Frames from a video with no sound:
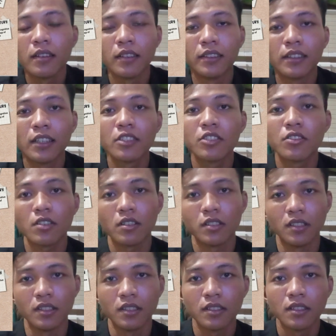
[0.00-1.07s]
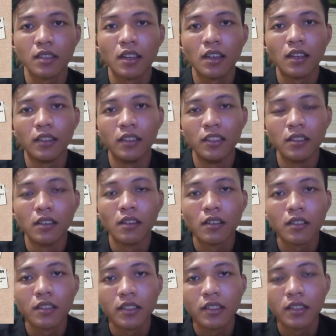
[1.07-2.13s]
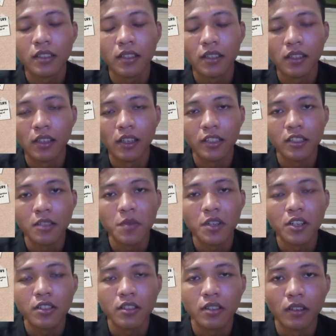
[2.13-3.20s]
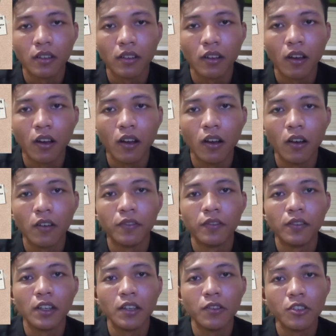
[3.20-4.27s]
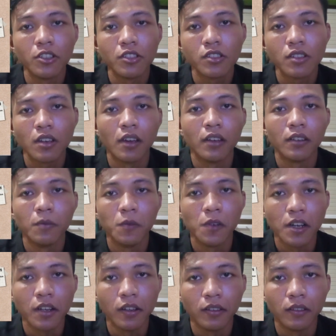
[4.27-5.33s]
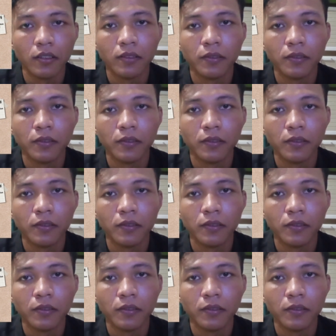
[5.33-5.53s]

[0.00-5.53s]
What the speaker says: The text stresses the early examination of language and the brain.